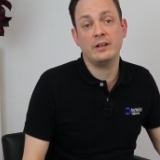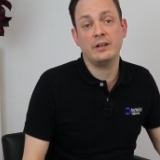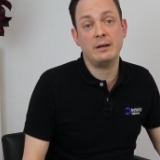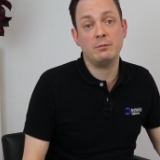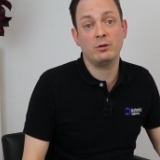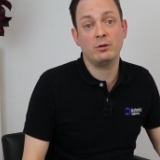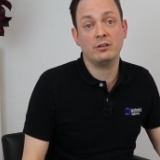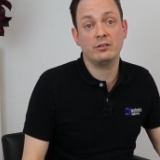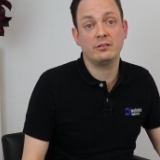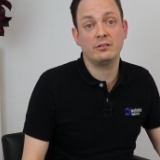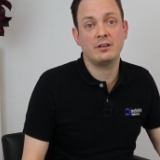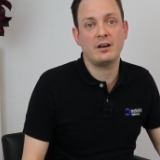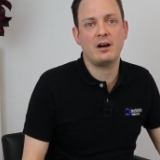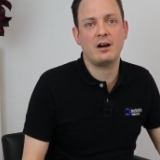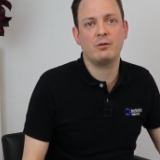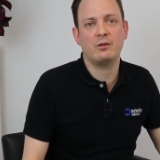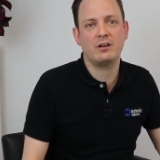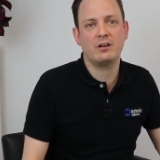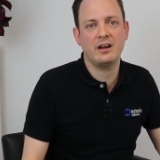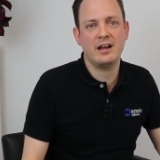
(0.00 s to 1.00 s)
that was
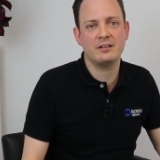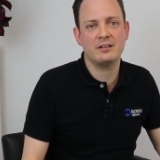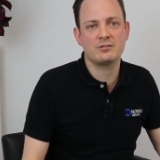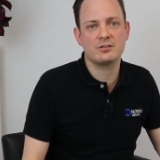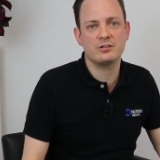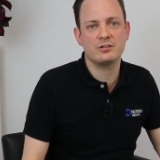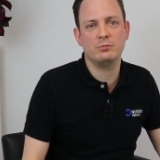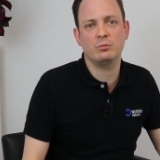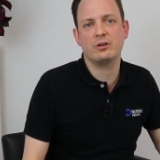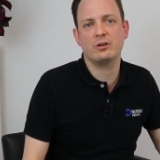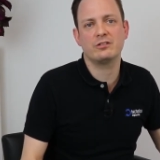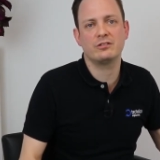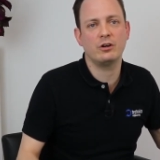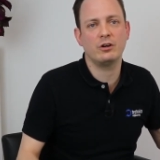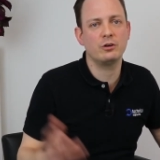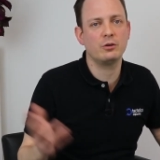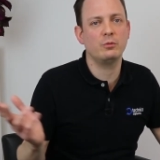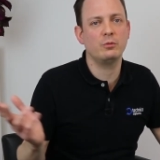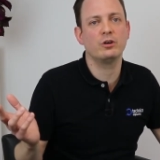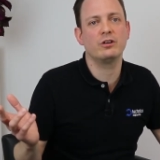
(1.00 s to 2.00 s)
our answer to what is
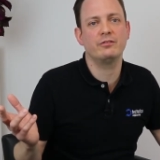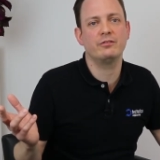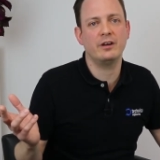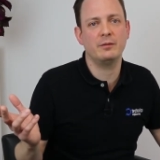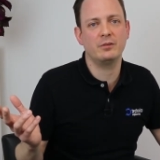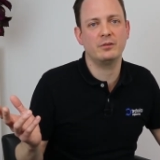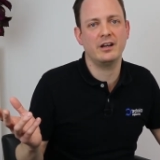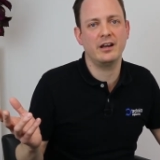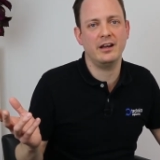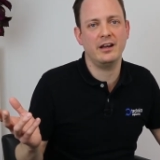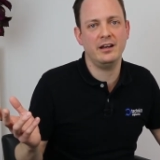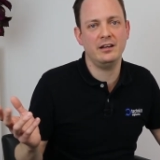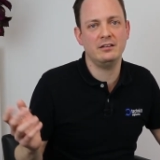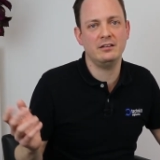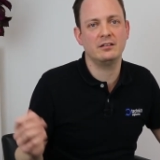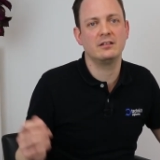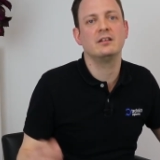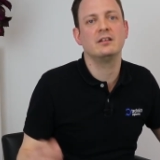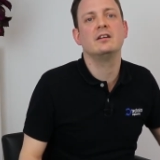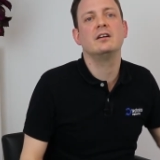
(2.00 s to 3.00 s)
automotive MKA.
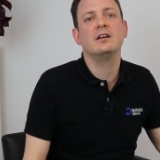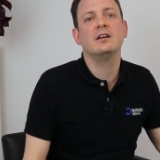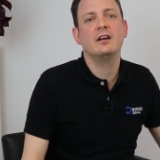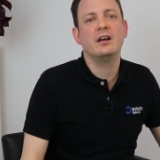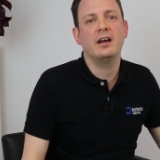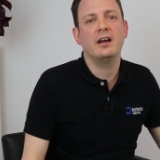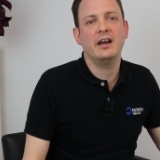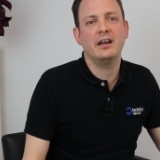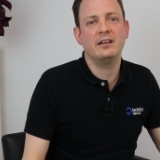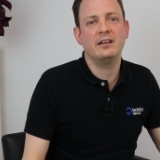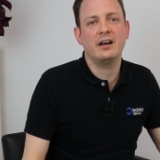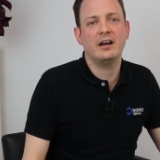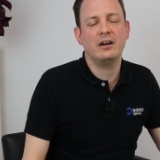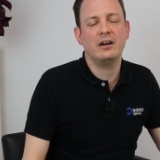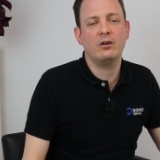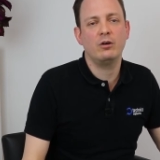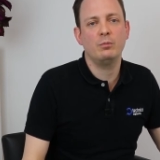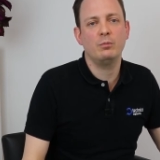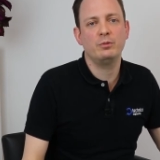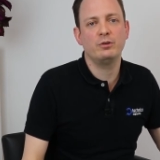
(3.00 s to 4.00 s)
And I
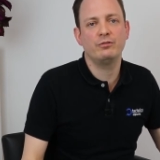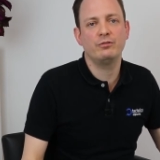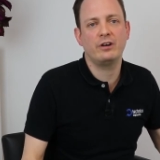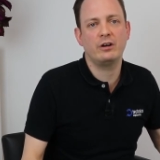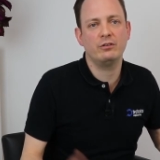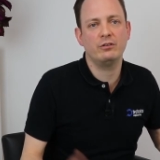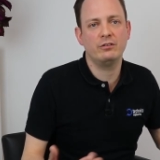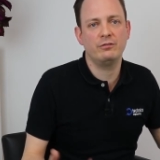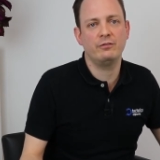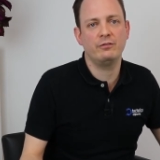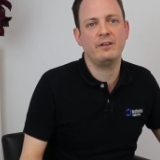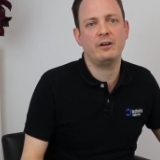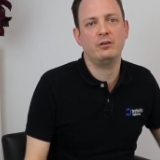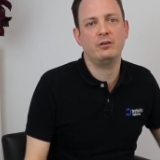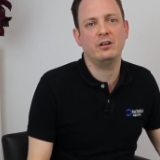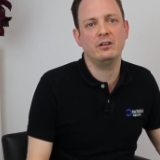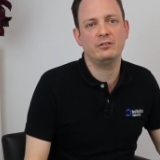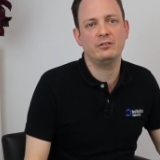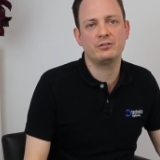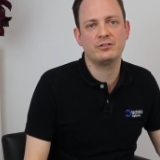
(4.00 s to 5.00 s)
hope you found it
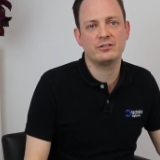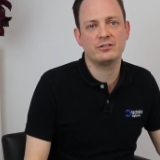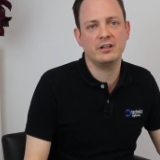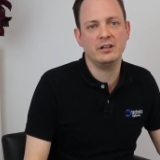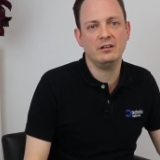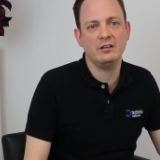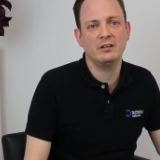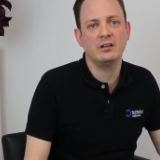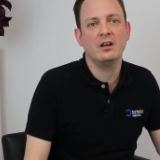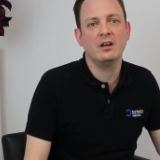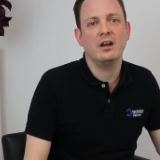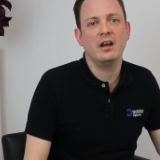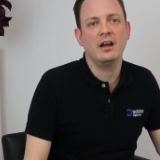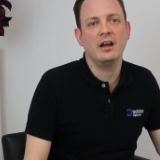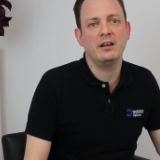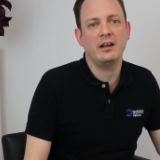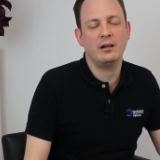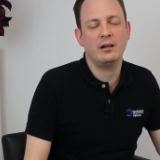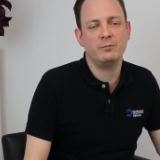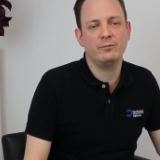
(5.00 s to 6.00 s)
very interesting
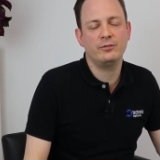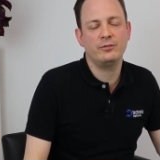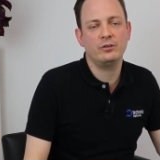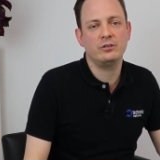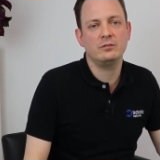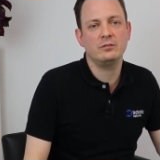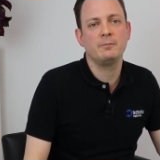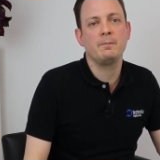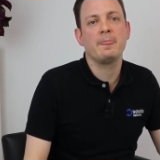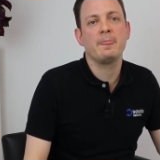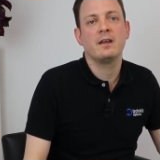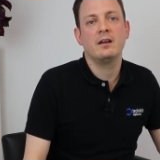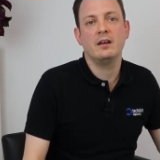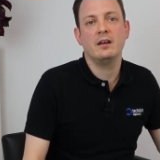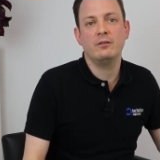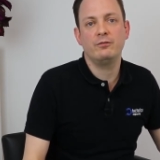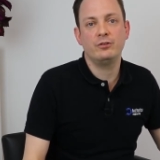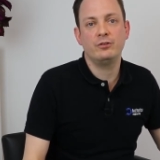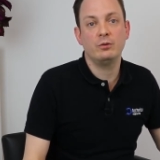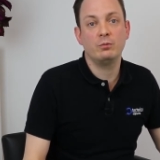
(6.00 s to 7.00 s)
and helpful.
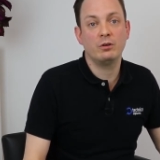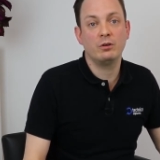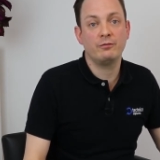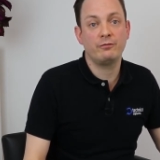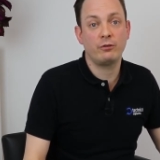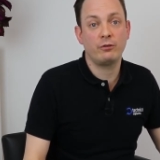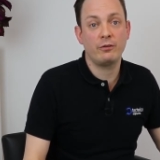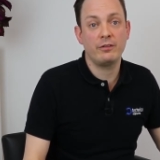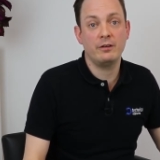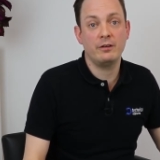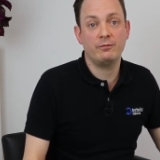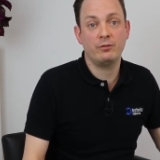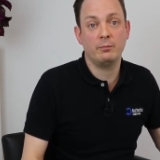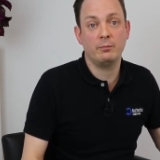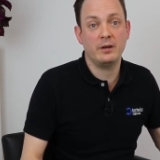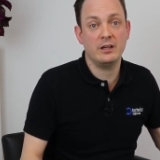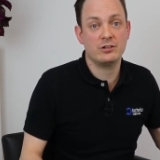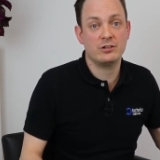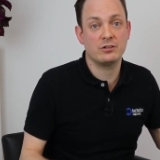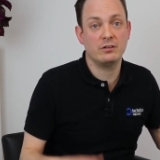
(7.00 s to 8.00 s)
If you want further
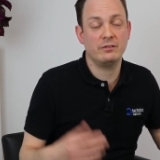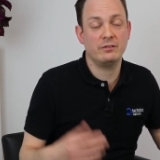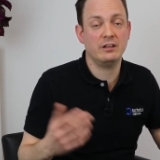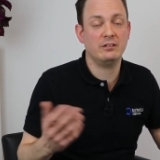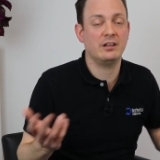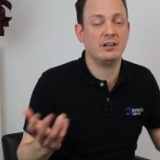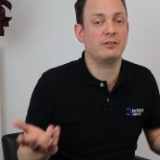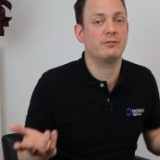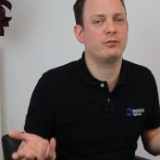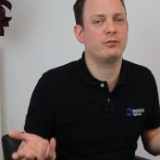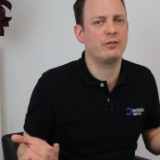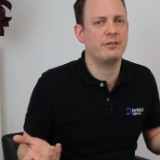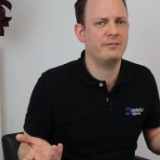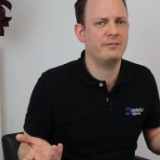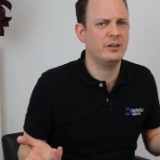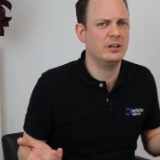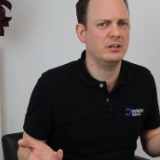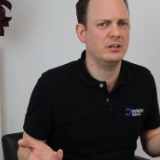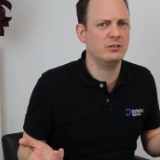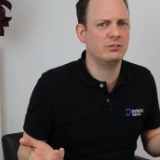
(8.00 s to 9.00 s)
information of us, like further
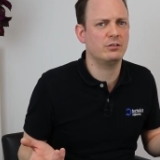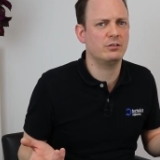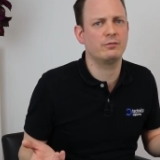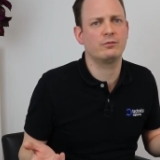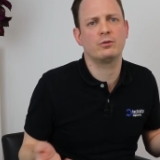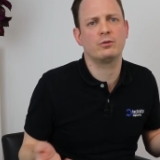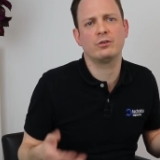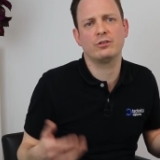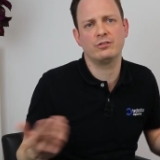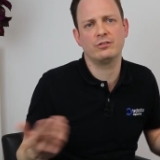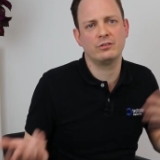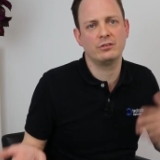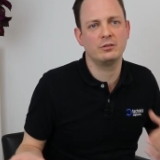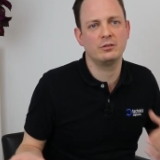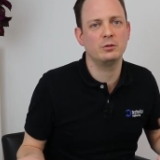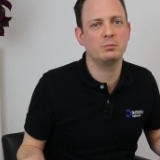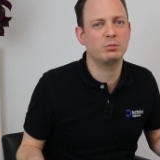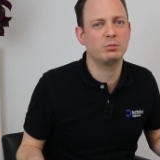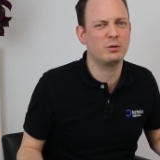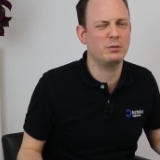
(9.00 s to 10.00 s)
videos, of course,
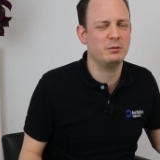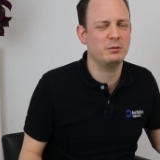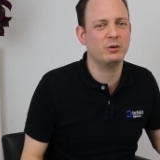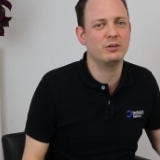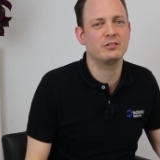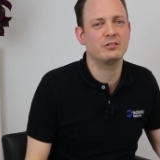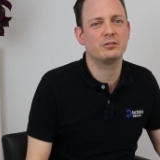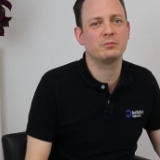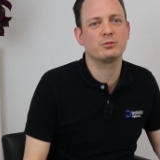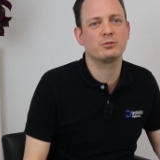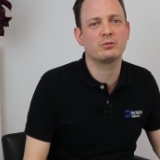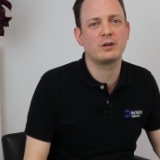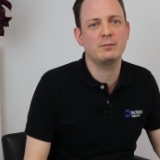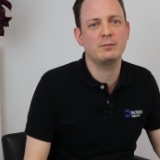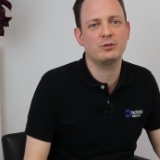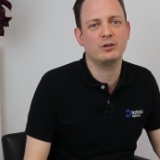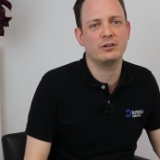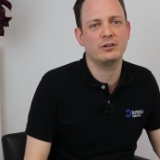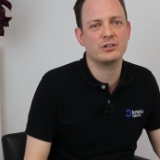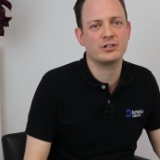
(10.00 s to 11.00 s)
you probably want to subscribe
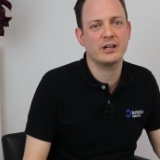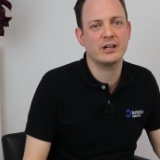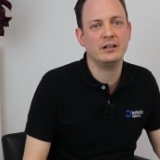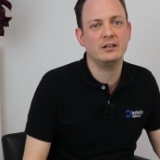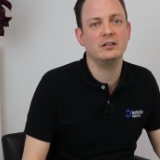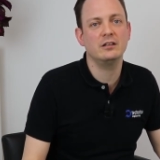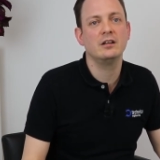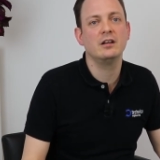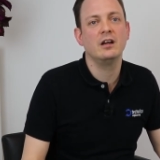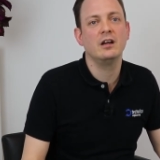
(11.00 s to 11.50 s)
to our channel